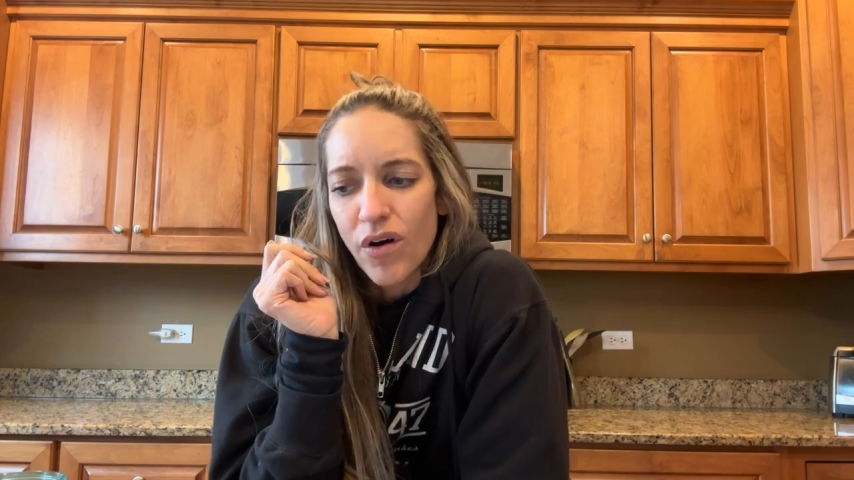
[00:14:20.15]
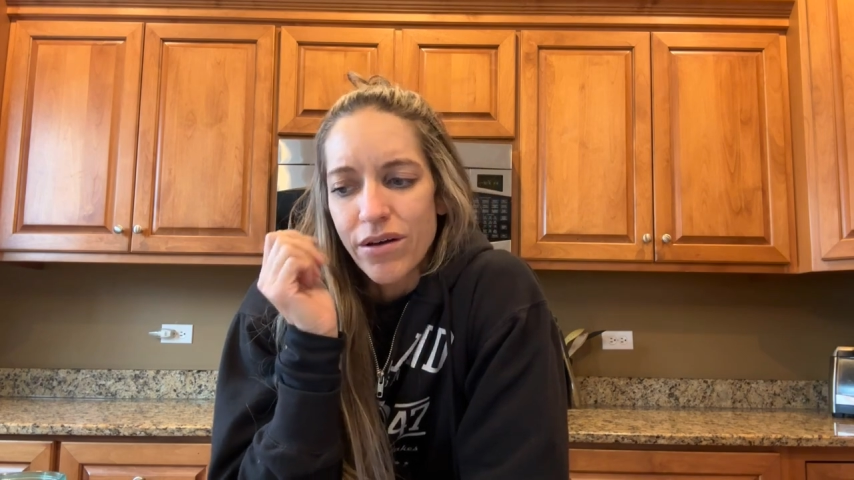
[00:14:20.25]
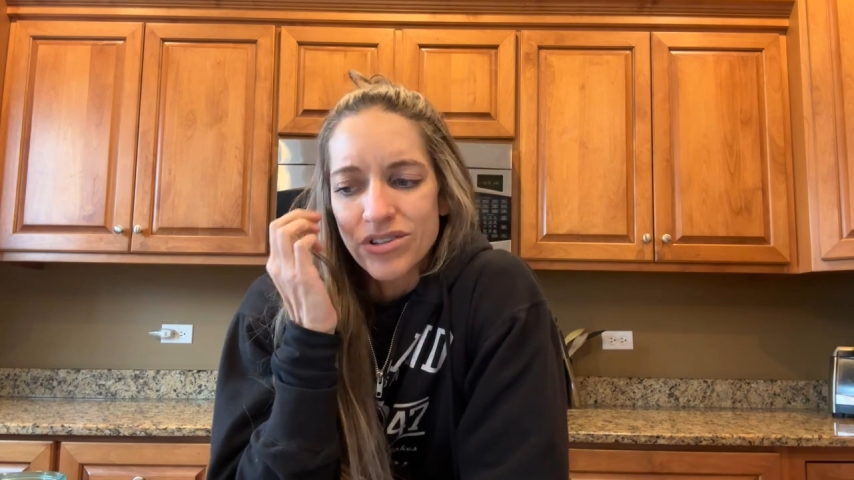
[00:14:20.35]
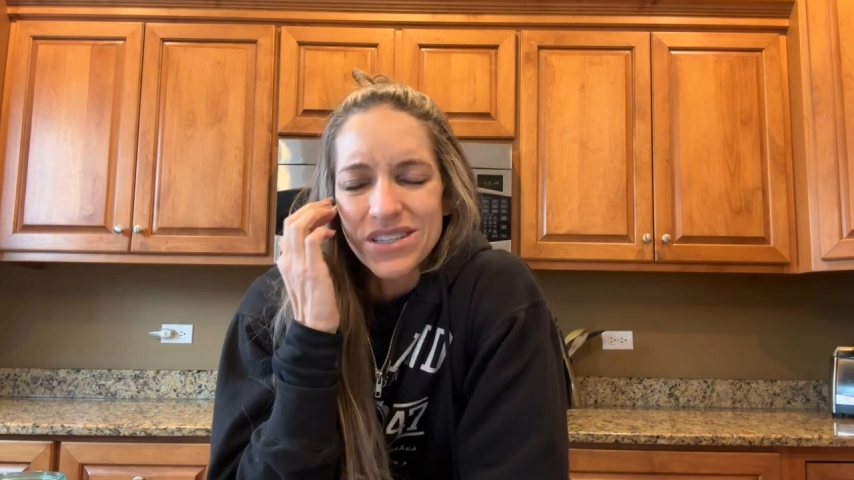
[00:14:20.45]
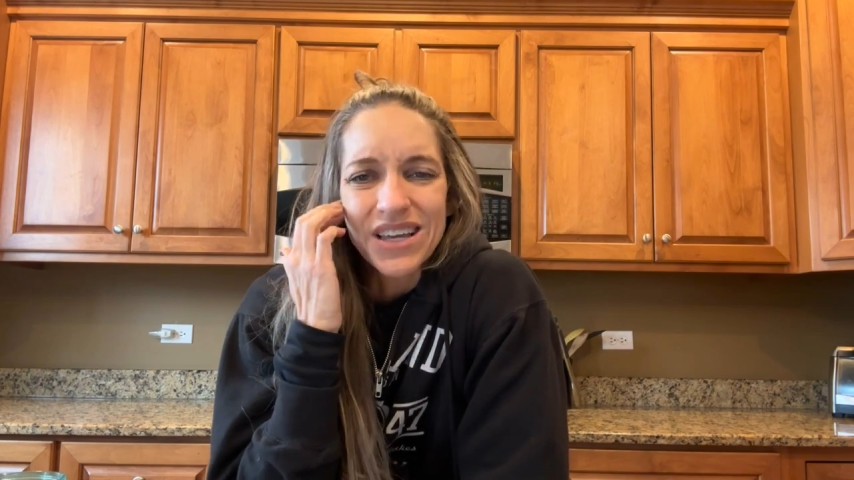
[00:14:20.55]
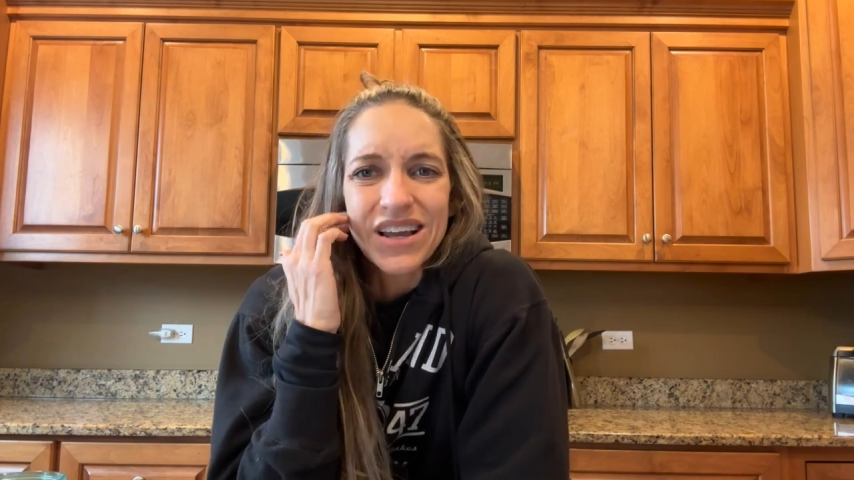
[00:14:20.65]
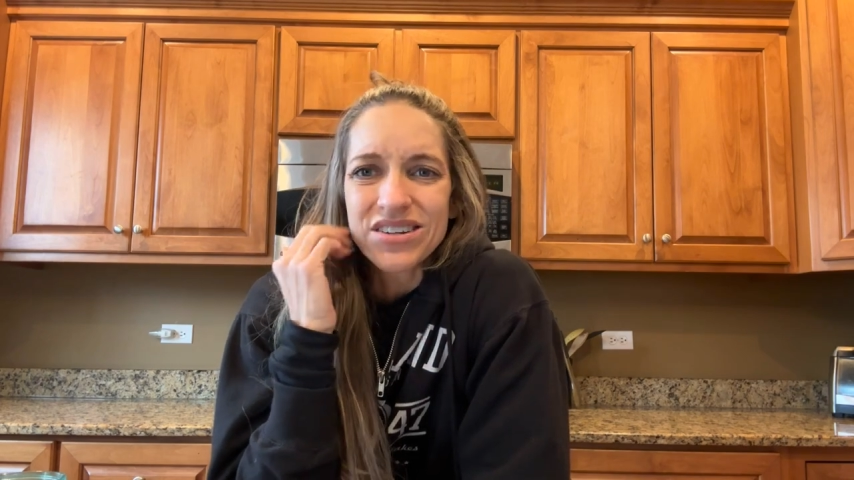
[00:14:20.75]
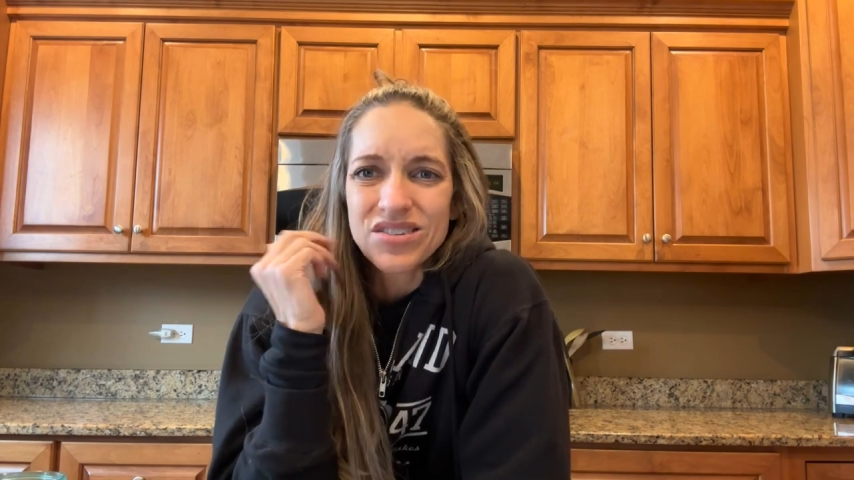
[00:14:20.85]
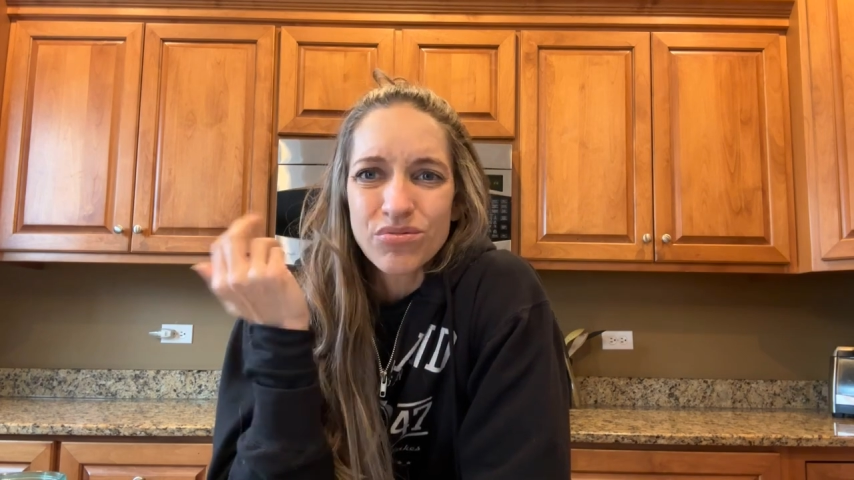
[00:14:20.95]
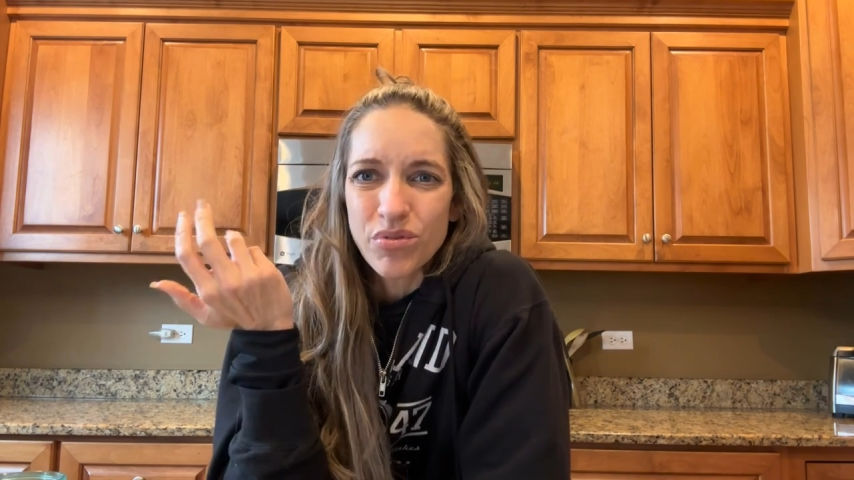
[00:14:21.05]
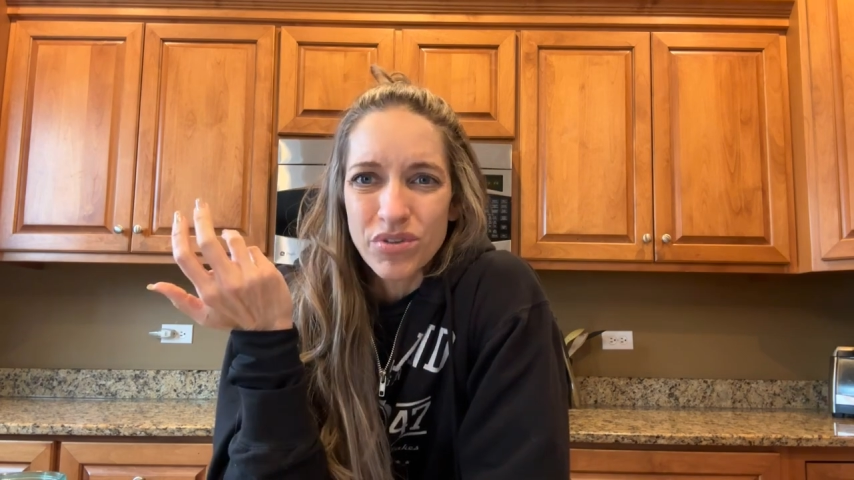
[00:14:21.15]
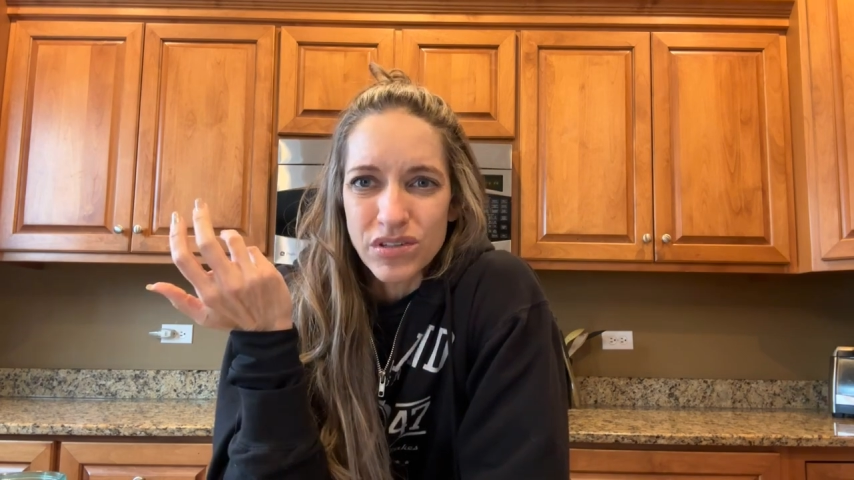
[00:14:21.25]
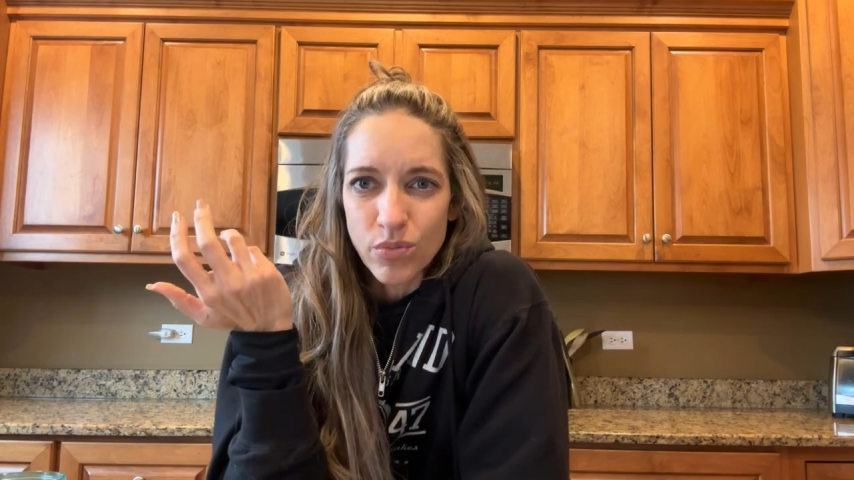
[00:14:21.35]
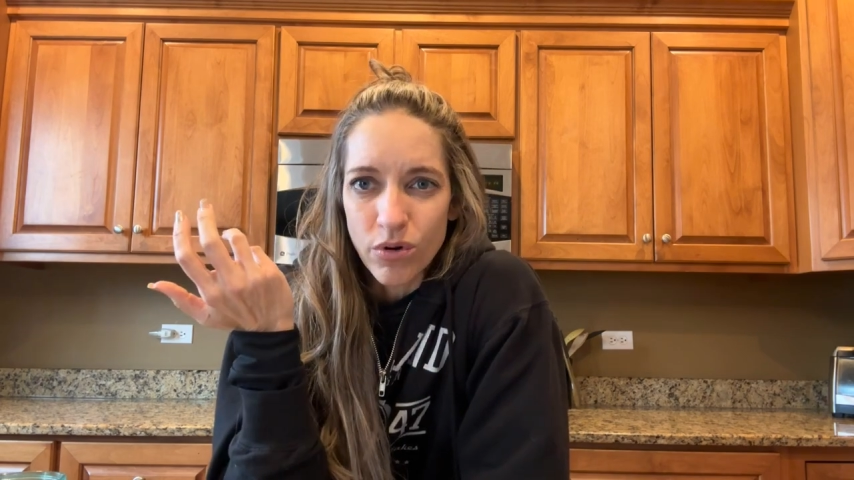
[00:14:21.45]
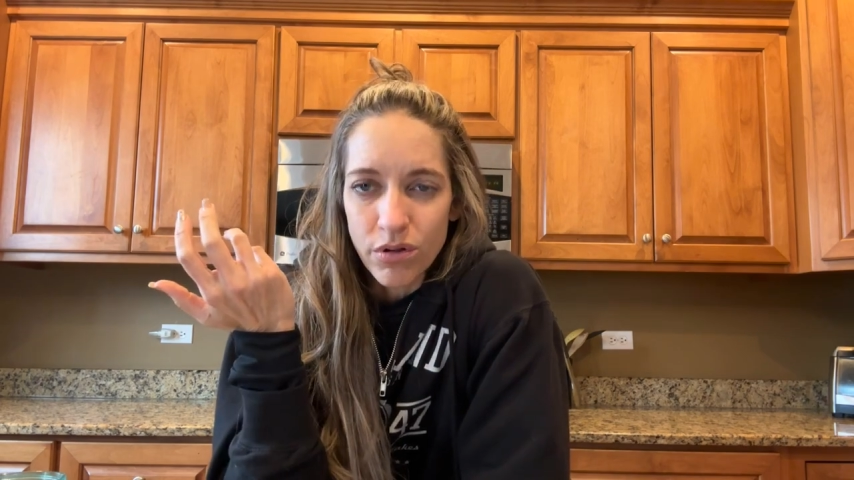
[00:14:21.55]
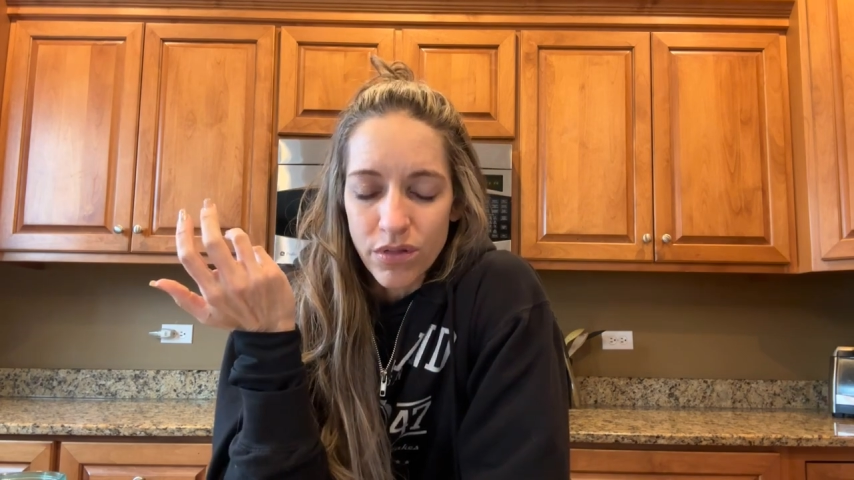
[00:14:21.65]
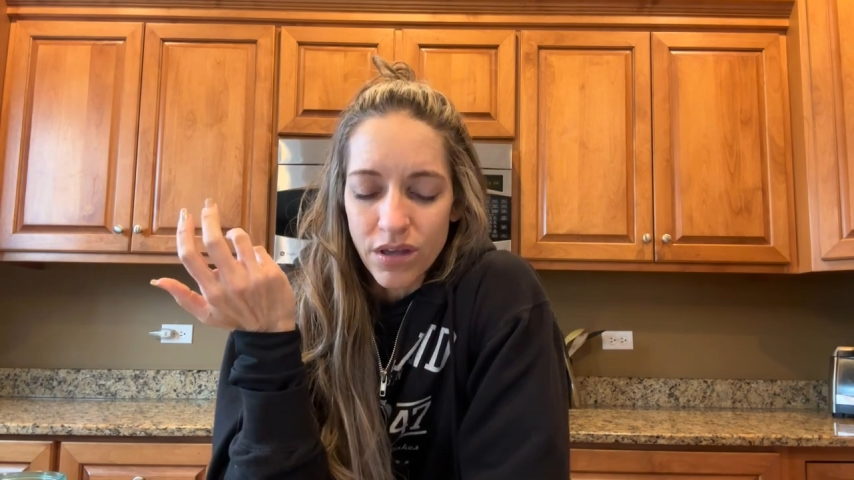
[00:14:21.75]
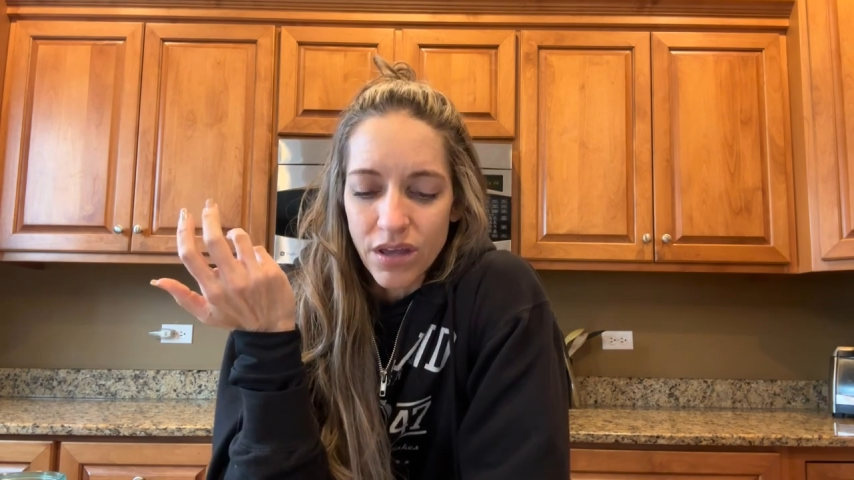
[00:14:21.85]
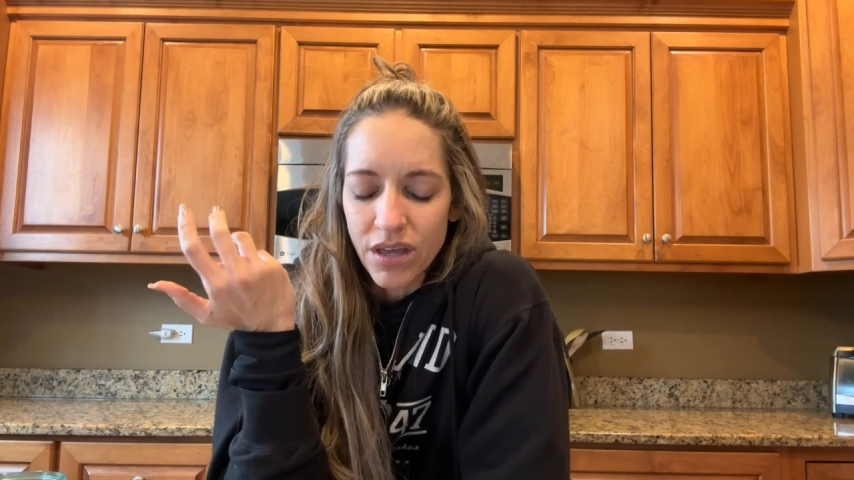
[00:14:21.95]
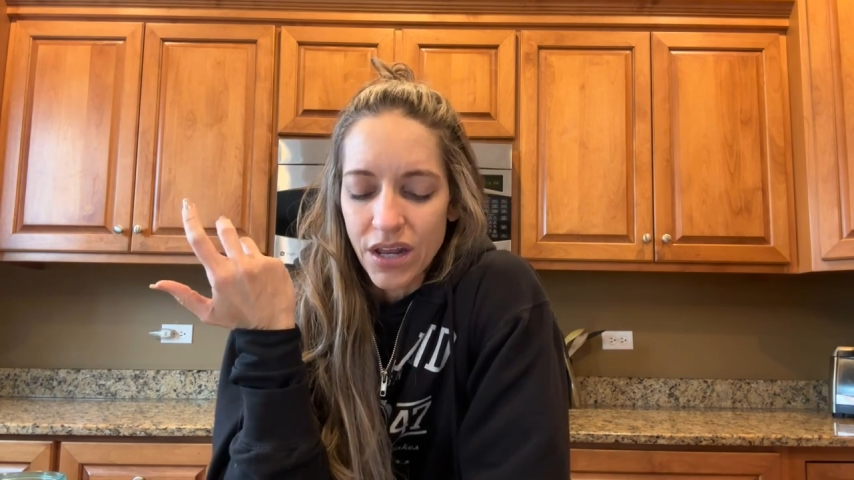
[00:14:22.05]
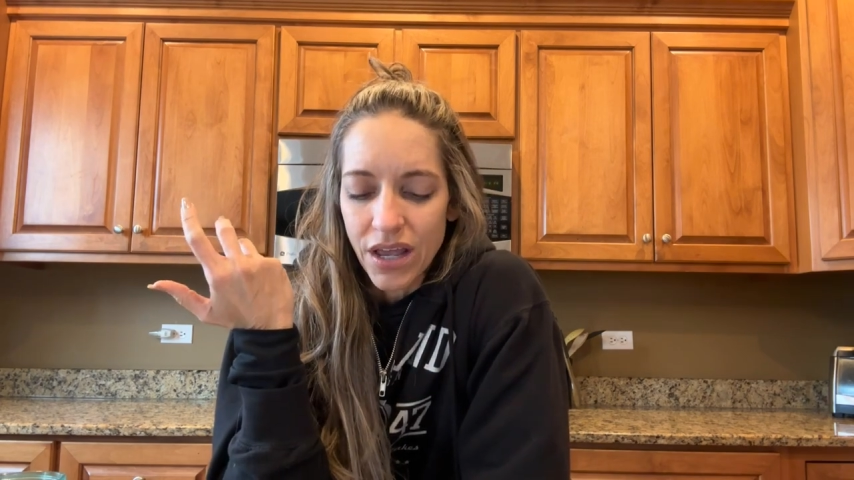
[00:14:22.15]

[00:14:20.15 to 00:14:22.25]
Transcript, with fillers: I was just like, I just don't know that it's worth it.